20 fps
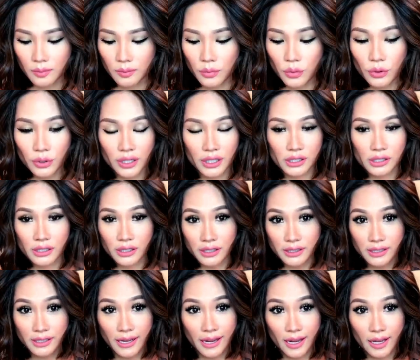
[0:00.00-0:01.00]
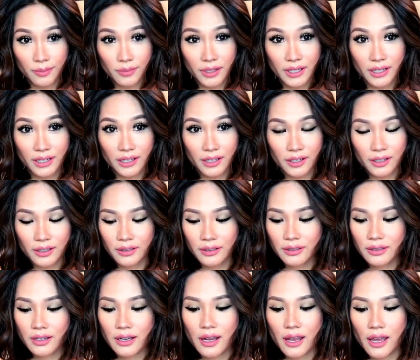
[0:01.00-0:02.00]
poured into this cap right here,
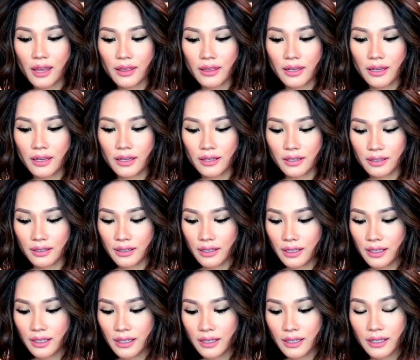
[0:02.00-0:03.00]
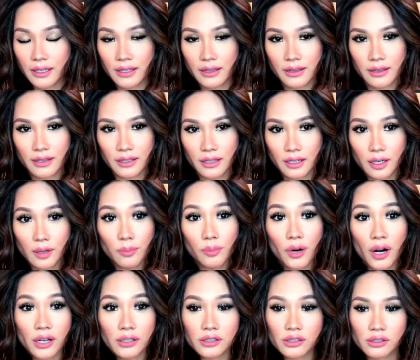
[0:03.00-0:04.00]
and then get a
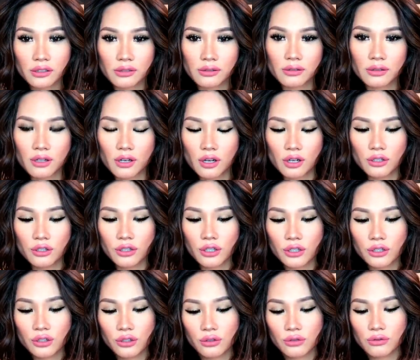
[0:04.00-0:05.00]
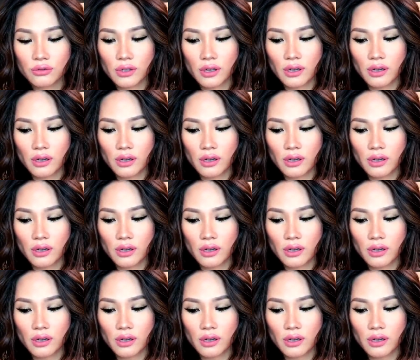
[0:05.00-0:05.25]
brush. You can use